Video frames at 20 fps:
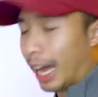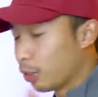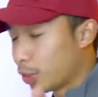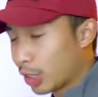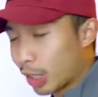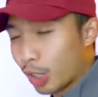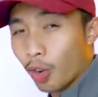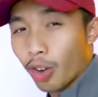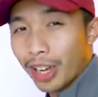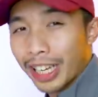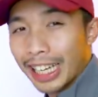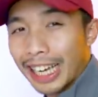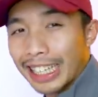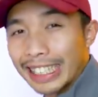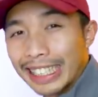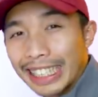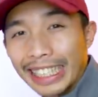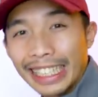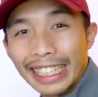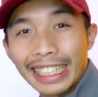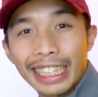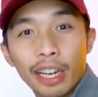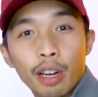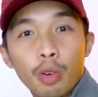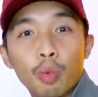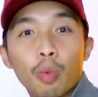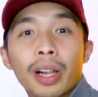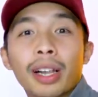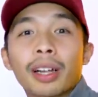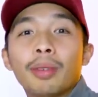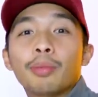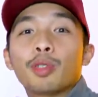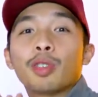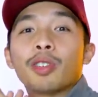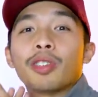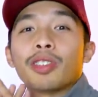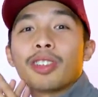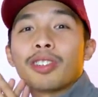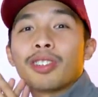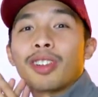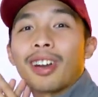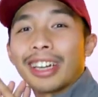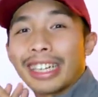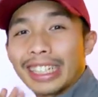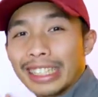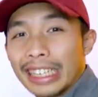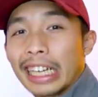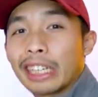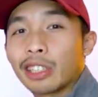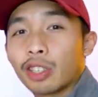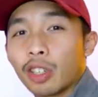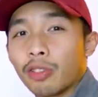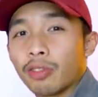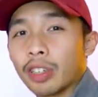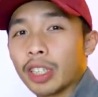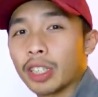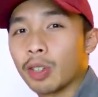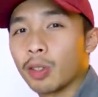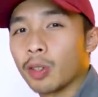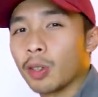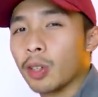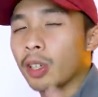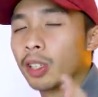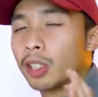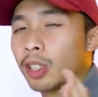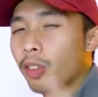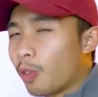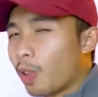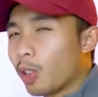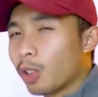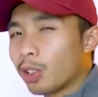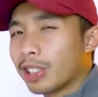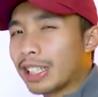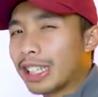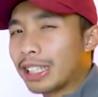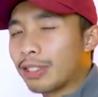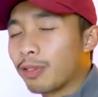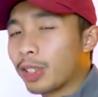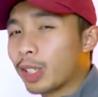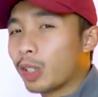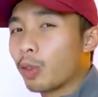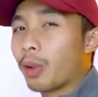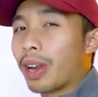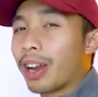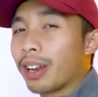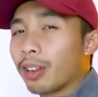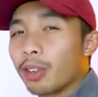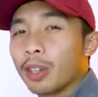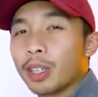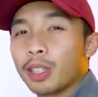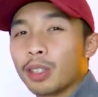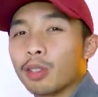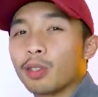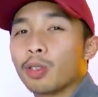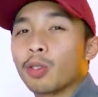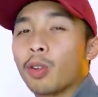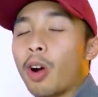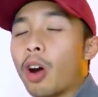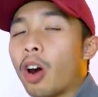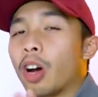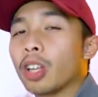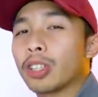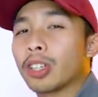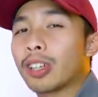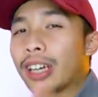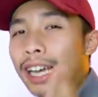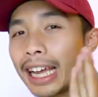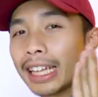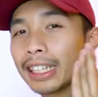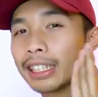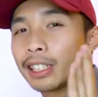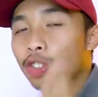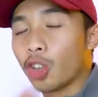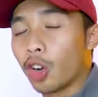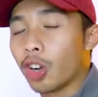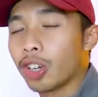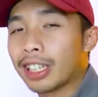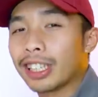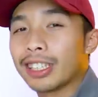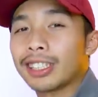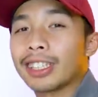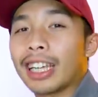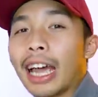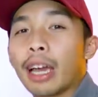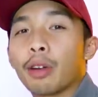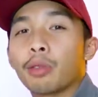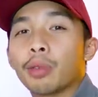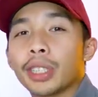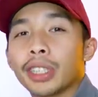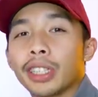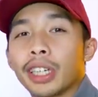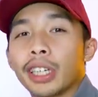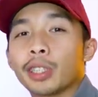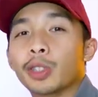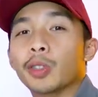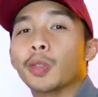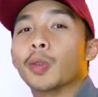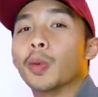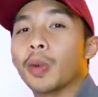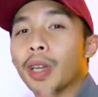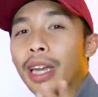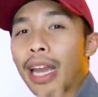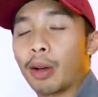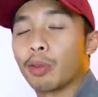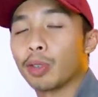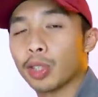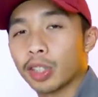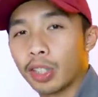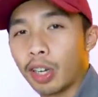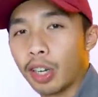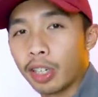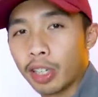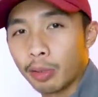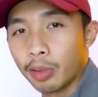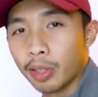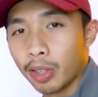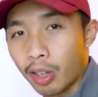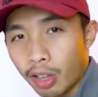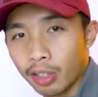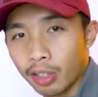How's it going, guys? Llyan here and welcome to another architectural video. So for today's video, we are going to do AutoCAD shortcuts I wish I knew when I was starting with